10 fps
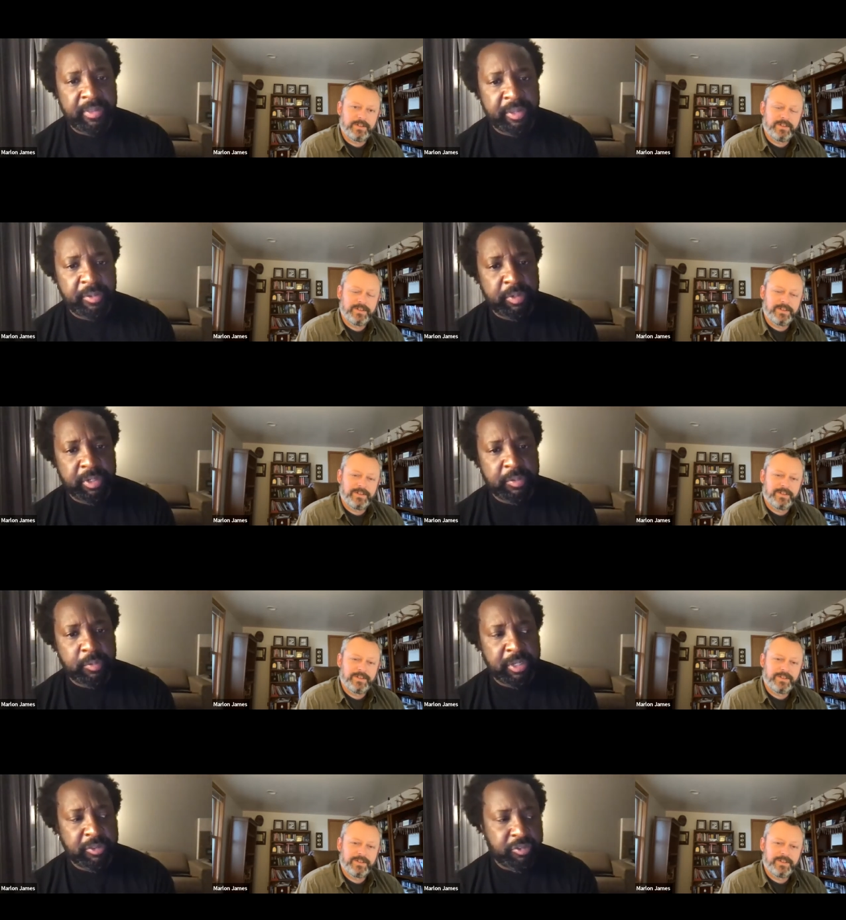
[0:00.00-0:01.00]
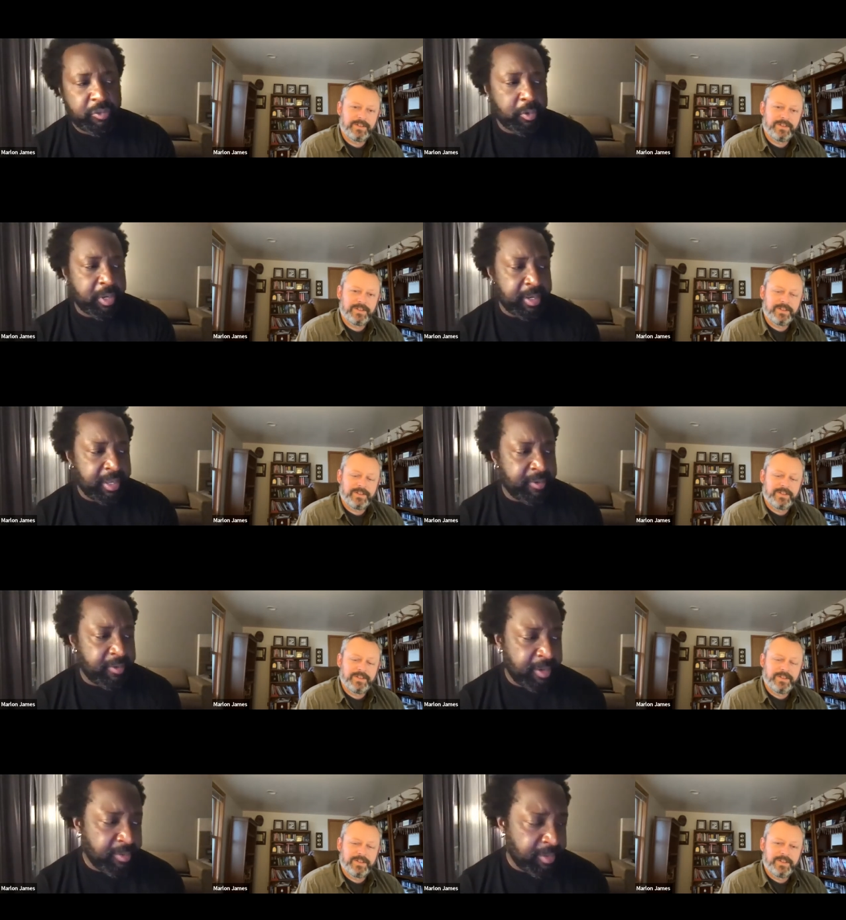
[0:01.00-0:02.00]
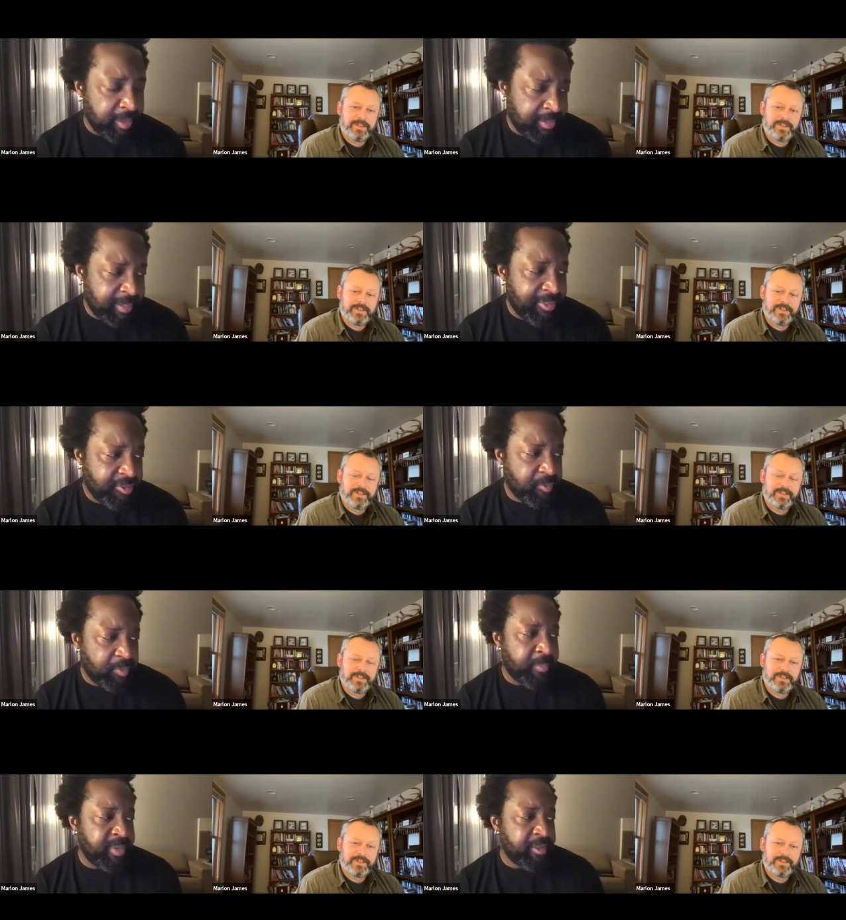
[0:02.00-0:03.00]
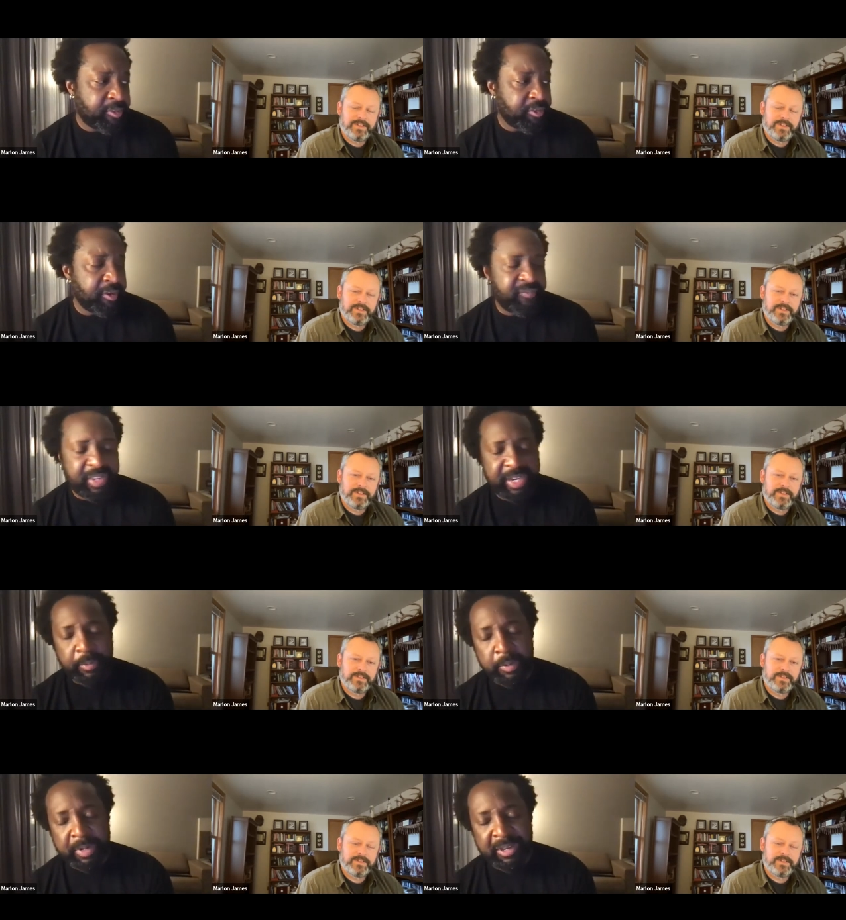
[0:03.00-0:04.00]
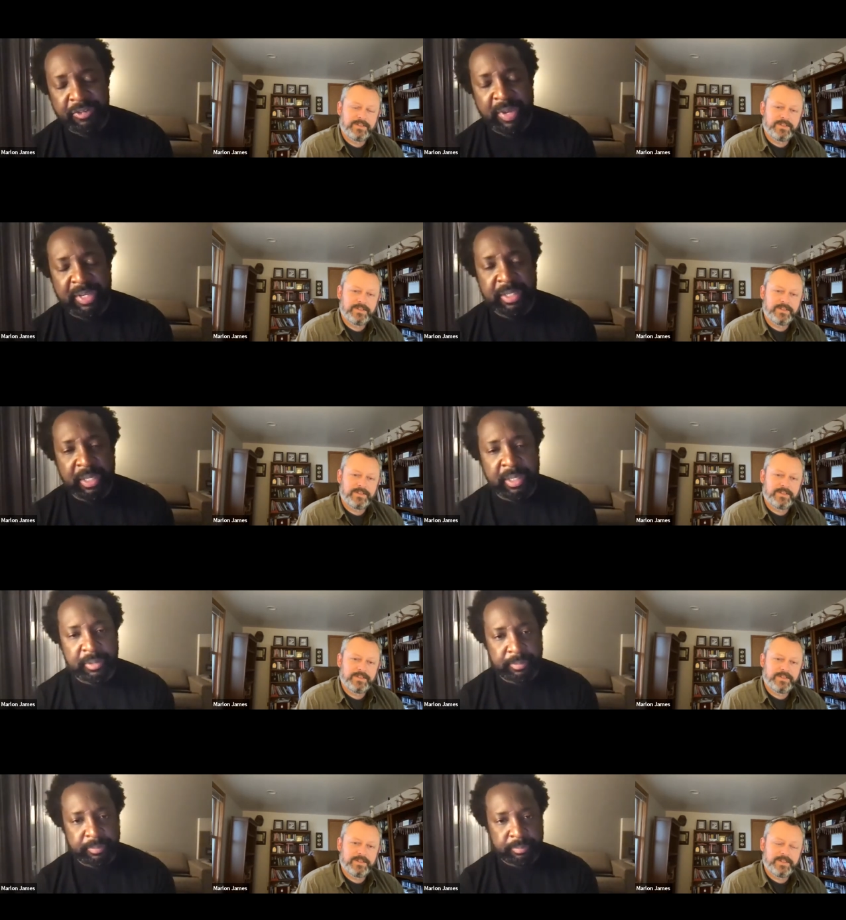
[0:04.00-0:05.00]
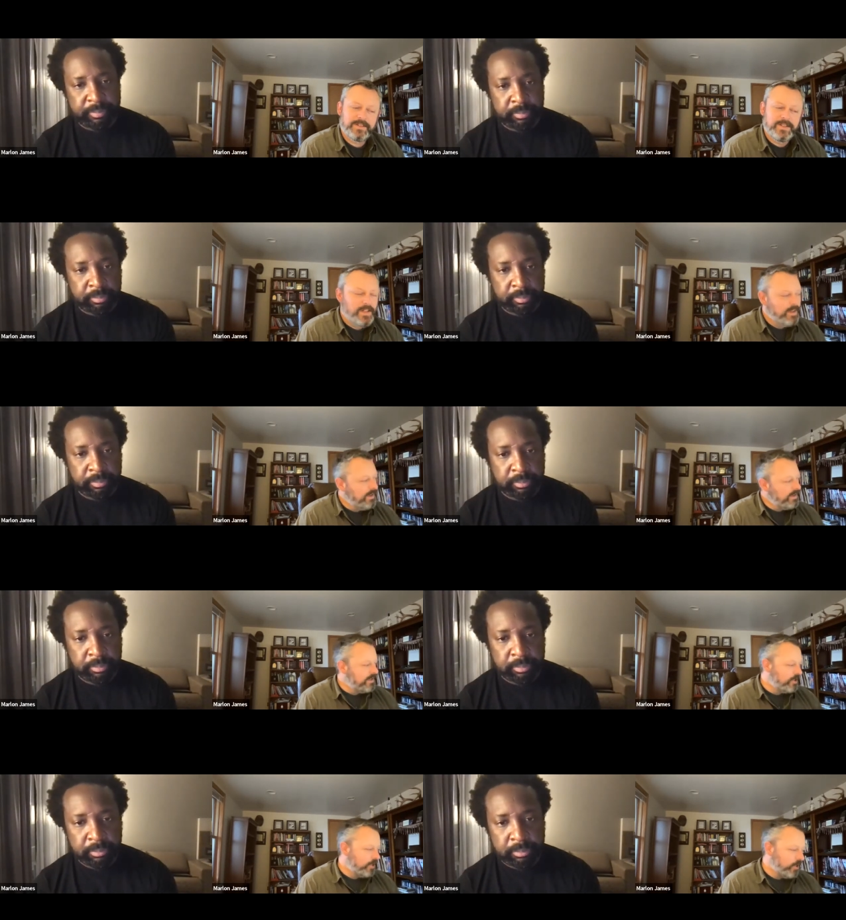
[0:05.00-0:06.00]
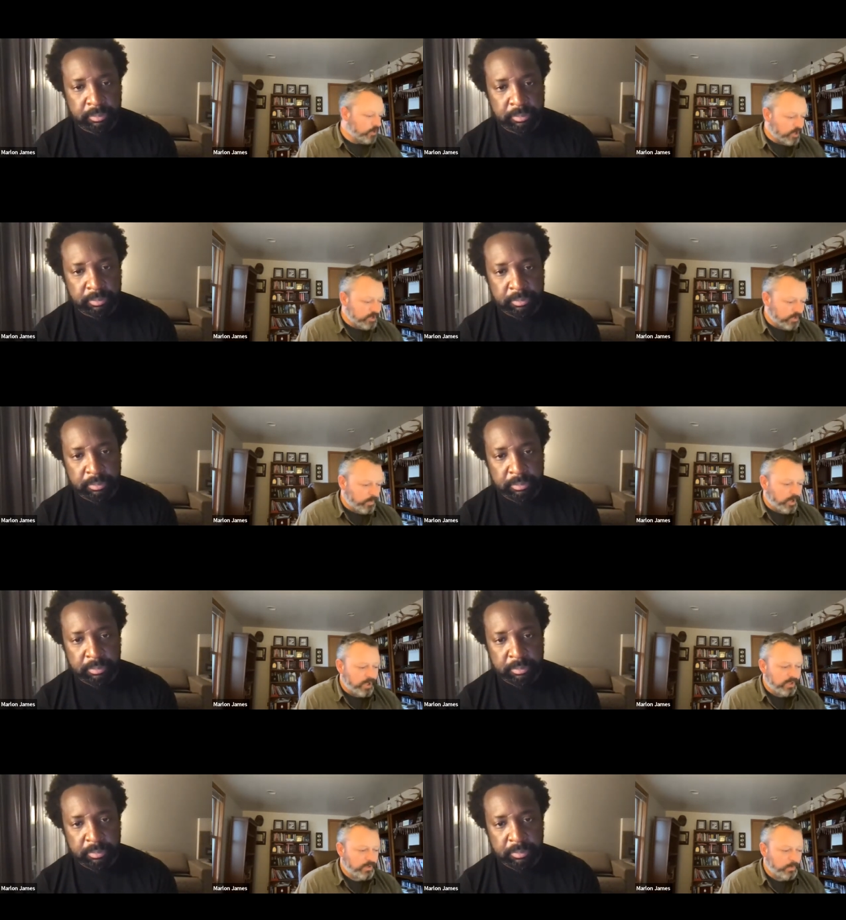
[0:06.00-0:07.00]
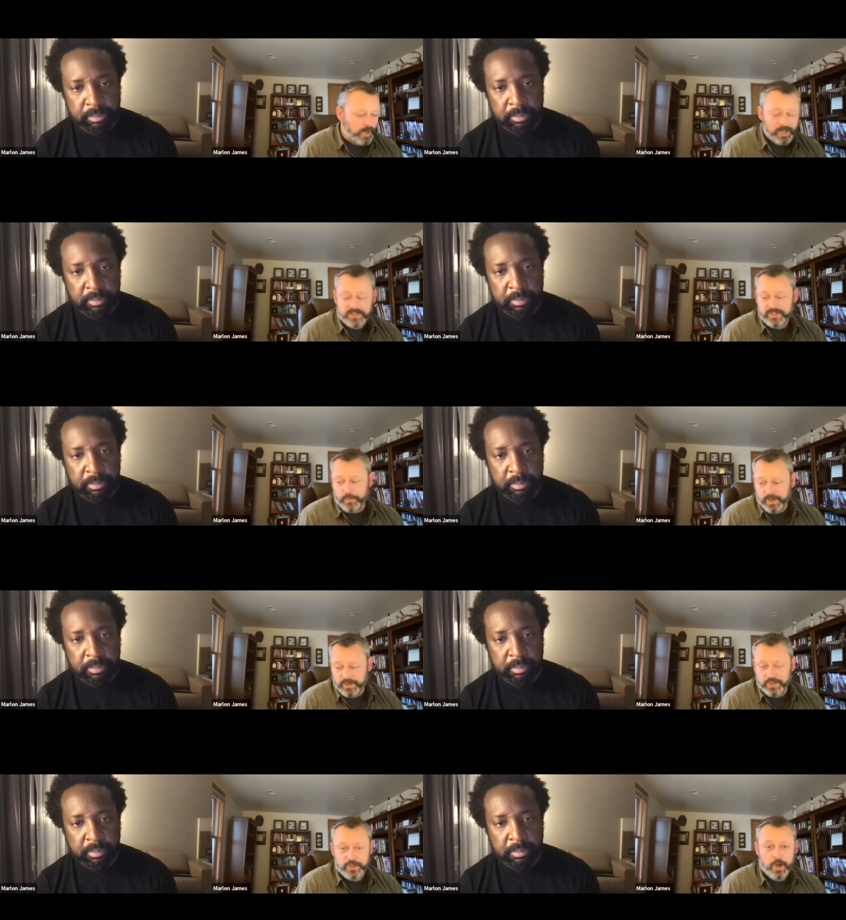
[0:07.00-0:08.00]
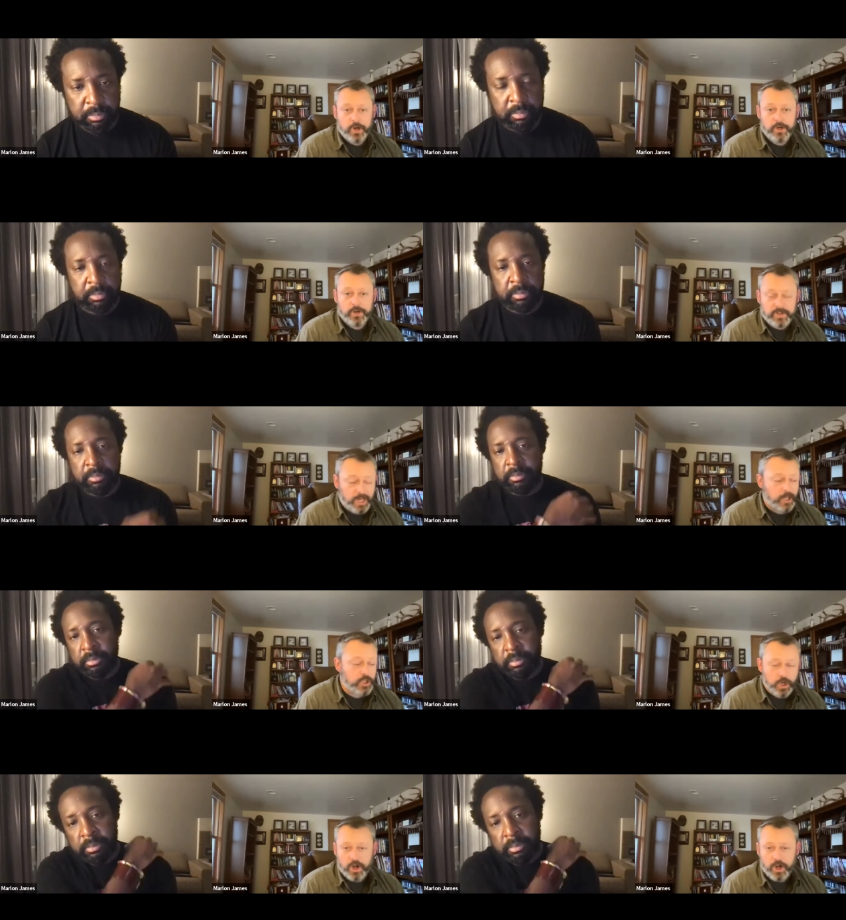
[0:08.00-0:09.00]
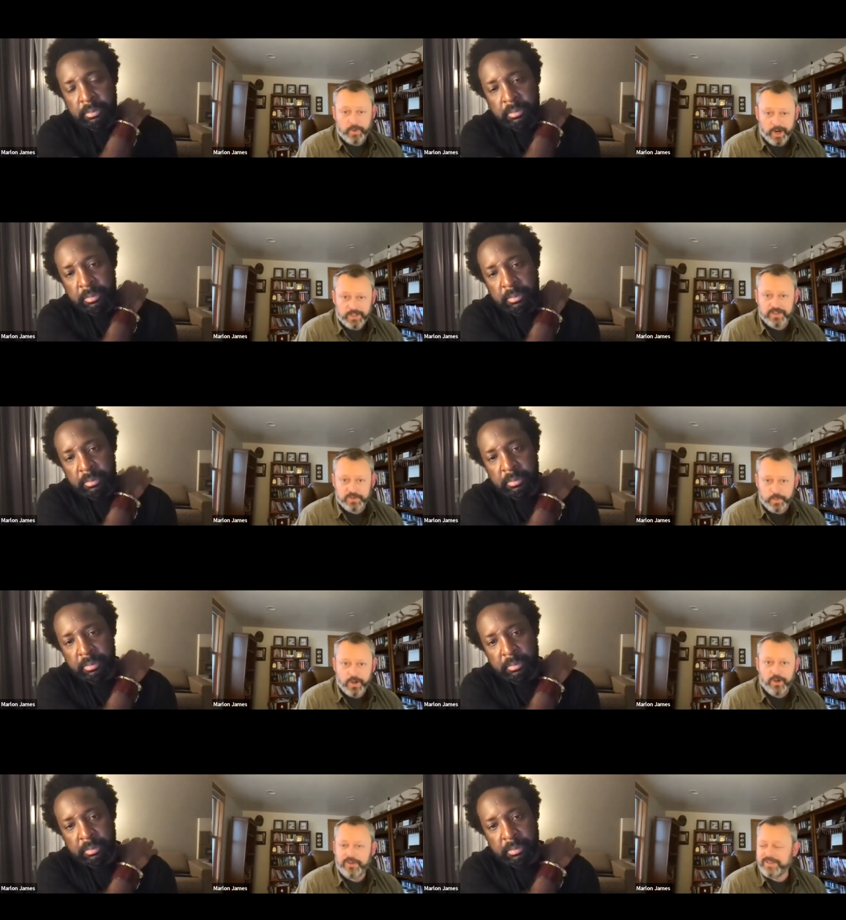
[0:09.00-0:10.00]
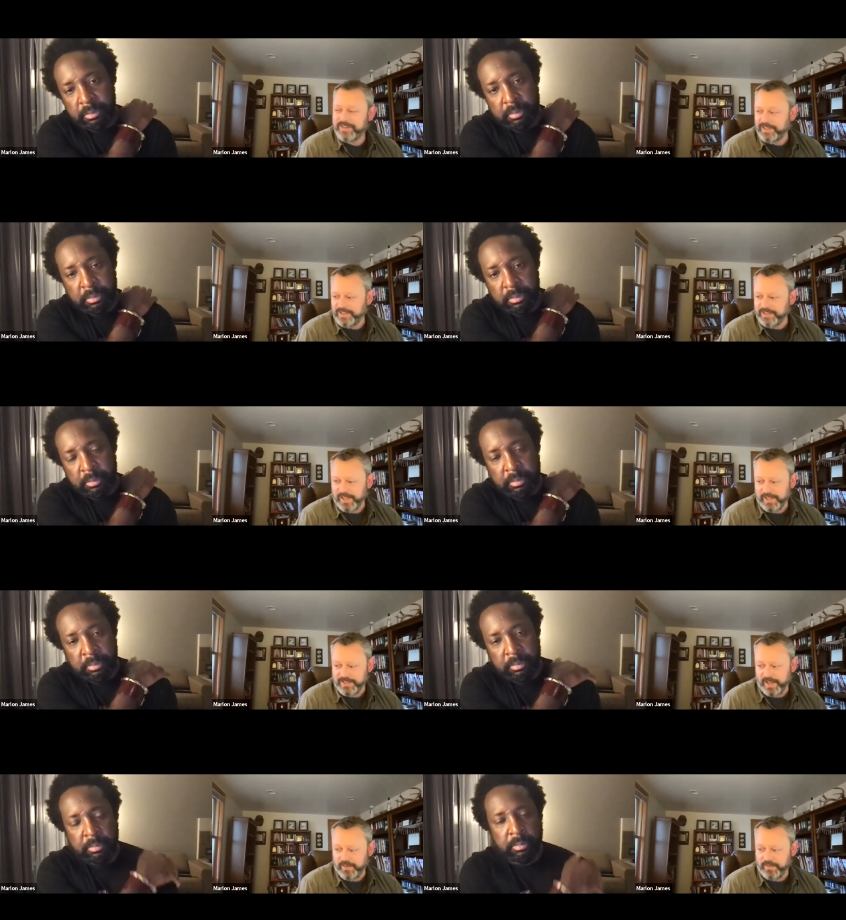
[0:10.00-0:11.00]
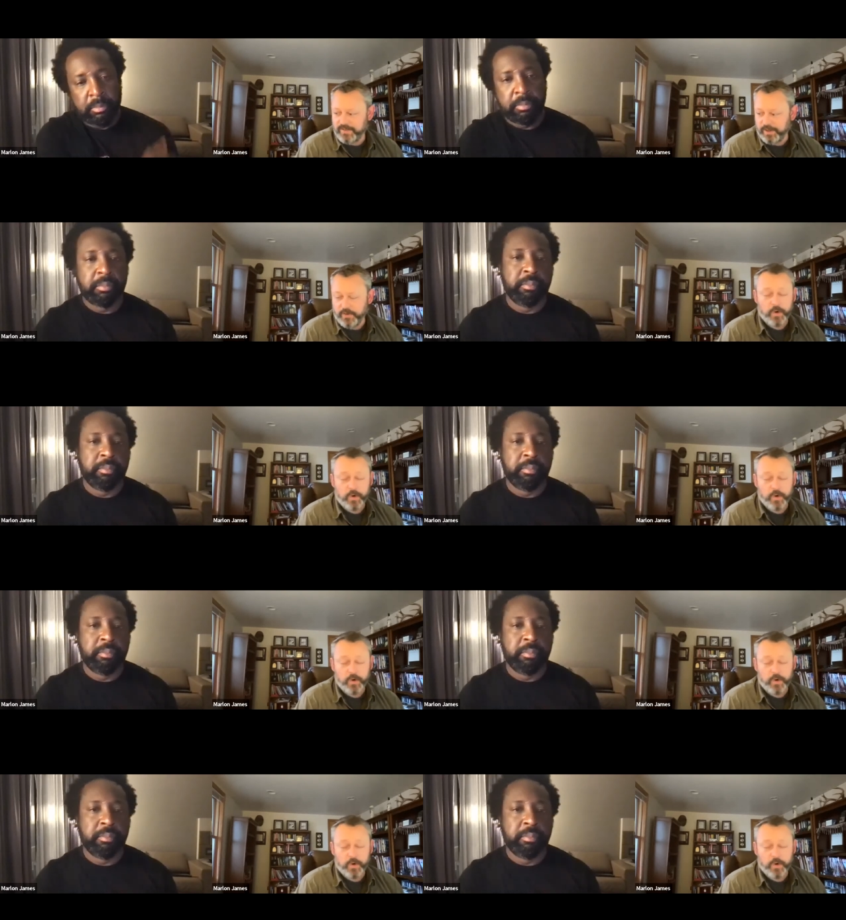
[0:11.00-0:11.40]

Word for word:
Speaker 1: I think with with a story and and, and it has to. I mean, it certainly felt that way when I was writing it.
Speaker 2: That's such an interesting way to write. It's the way that Don, Dan Chaon writes as well. He says mm-hmm. that, you know,